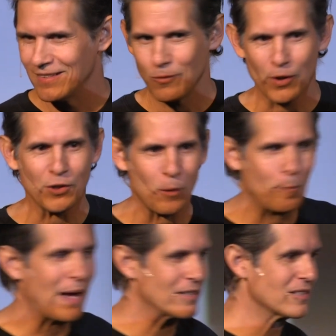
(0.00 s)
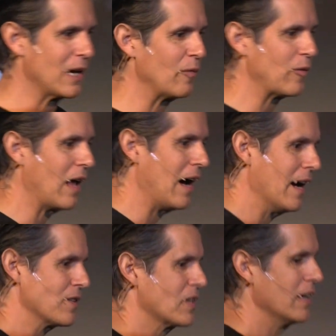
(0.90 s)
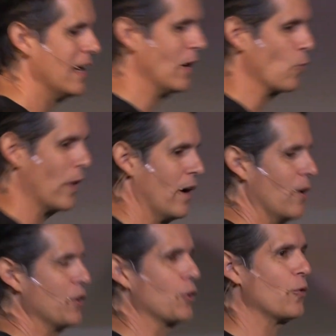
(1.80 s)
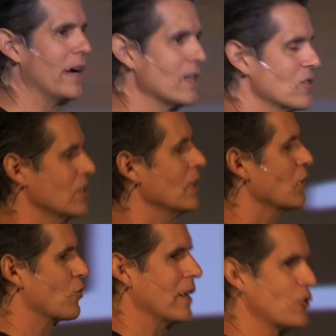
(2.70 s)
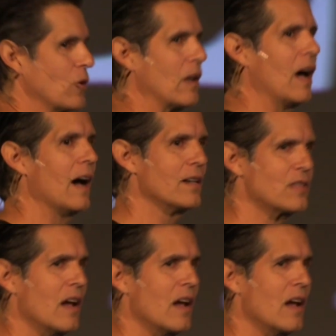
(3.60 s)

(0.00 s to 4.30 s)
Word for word: where your best self lies and where your greatest treasure lies.